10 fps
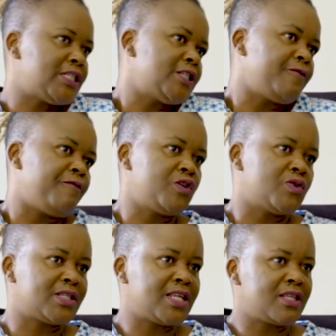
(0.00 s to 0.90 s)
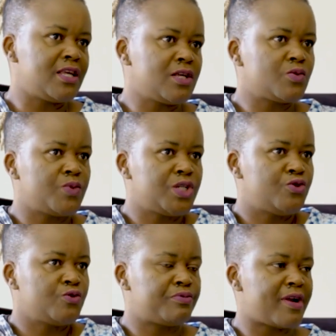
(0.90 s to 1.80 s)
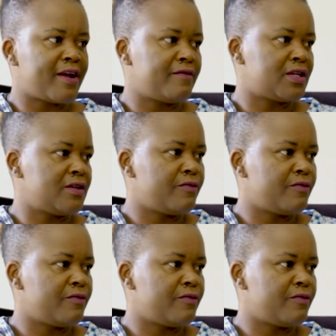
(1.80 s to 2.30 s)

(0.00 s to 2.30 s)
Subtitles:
individuals, there are things we do privately.